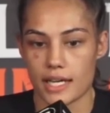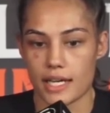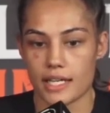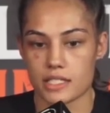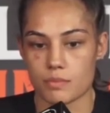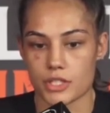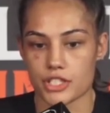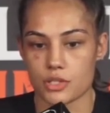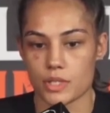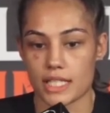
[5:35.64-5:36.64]
as much
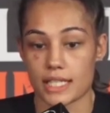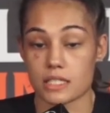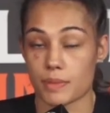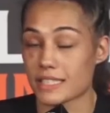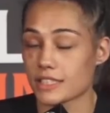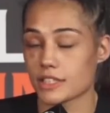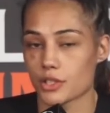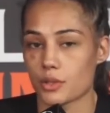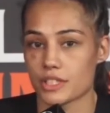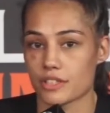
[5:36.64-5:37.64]
as we expected it
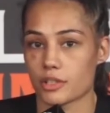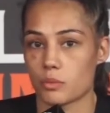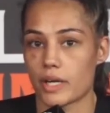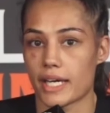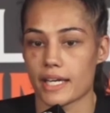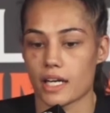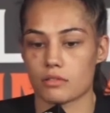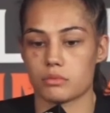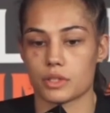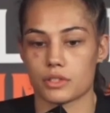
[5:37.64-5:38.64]
to go a different way, I
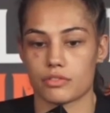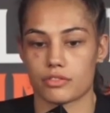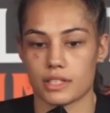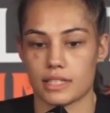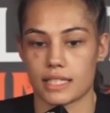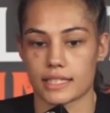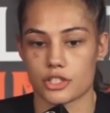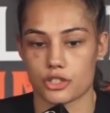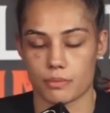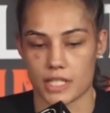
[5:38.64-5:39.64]
would have really liked
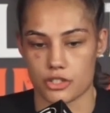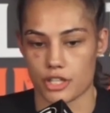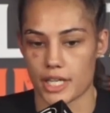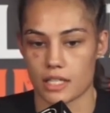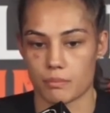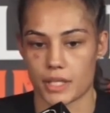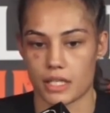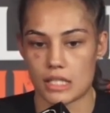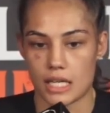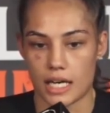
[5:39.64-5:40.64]
to show my striking,
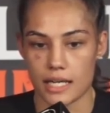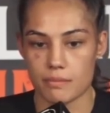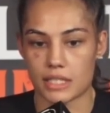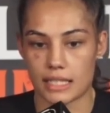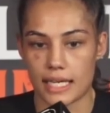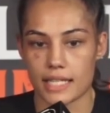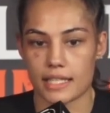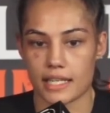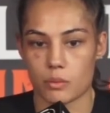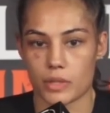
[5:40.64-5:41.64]
but I'm glad
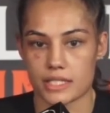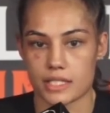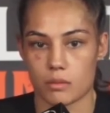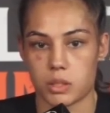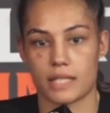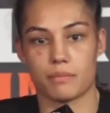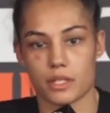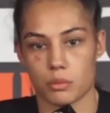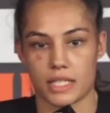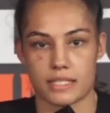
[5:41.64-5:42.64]
that I went to plan
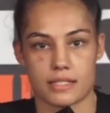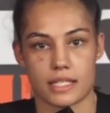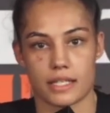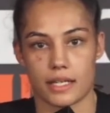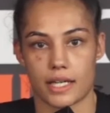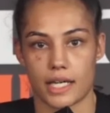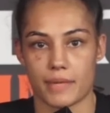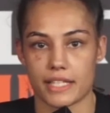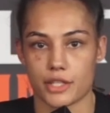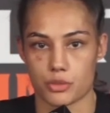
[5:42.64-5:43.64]
B or plan C and I
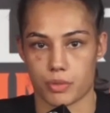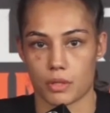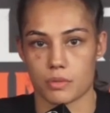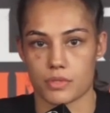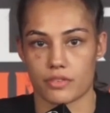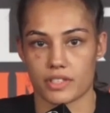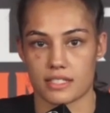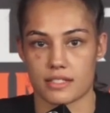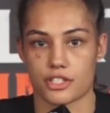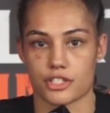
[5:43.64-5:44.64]
made those problem-solving
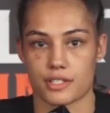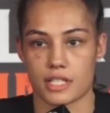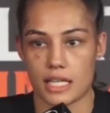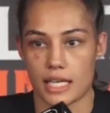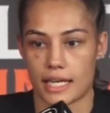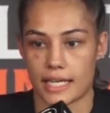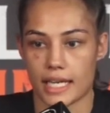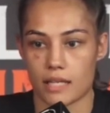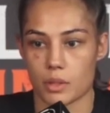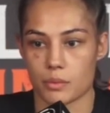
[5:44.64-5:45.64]
decisions, and I
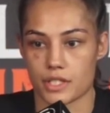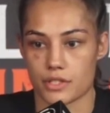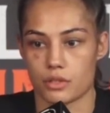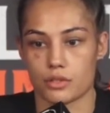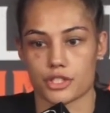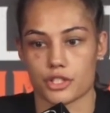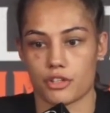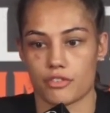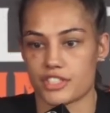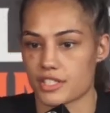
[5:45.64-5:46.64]
came up with the solution
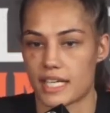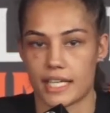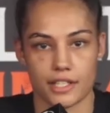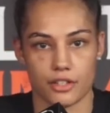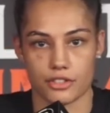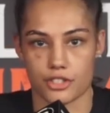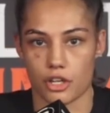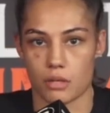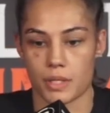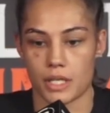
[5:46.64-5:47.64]
of just ending on
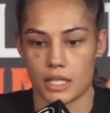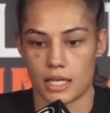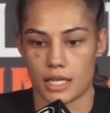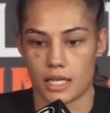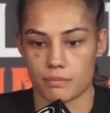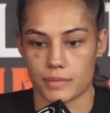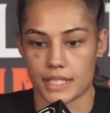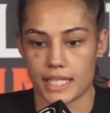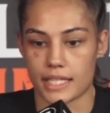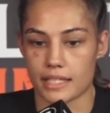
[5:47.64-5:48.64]
top,
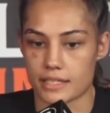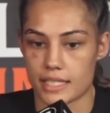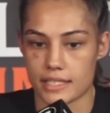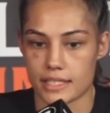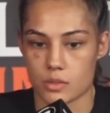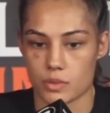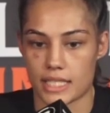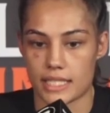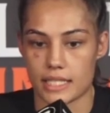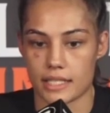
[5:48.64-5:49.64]
getting the takedowns when
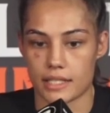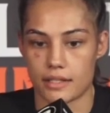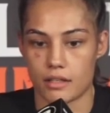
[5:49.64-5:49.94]
I needed,